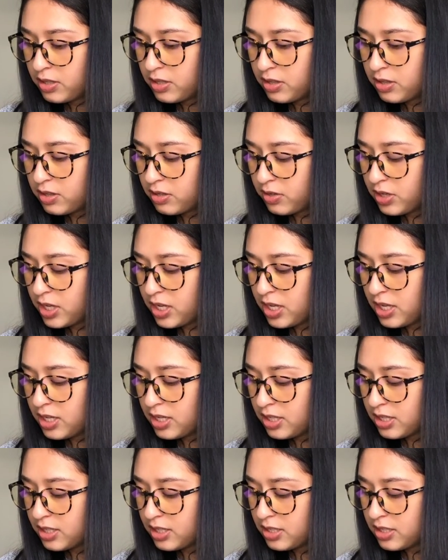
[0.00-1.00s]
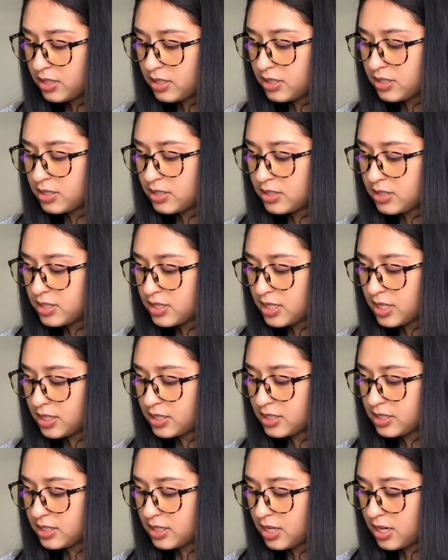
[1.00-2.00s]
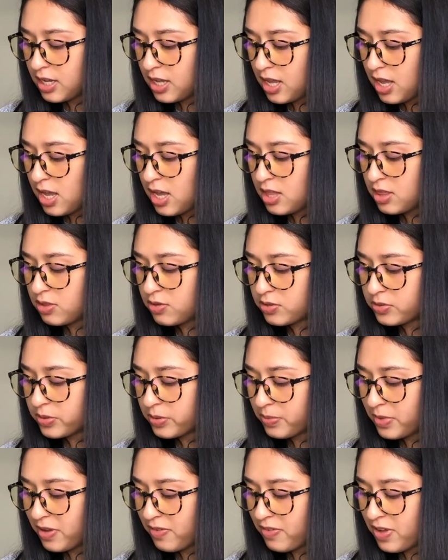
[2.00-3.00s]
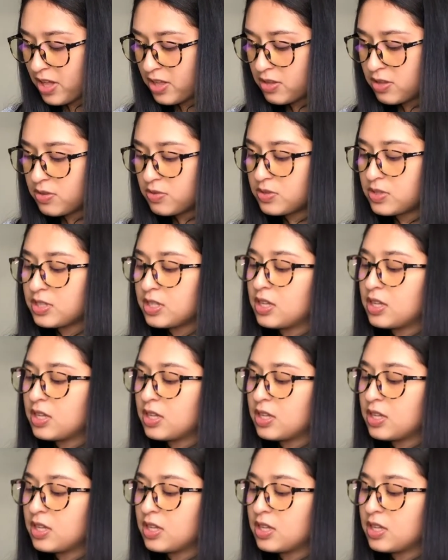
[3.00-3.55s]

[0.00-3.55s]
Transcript: 3, 6, and 8. Those are my values.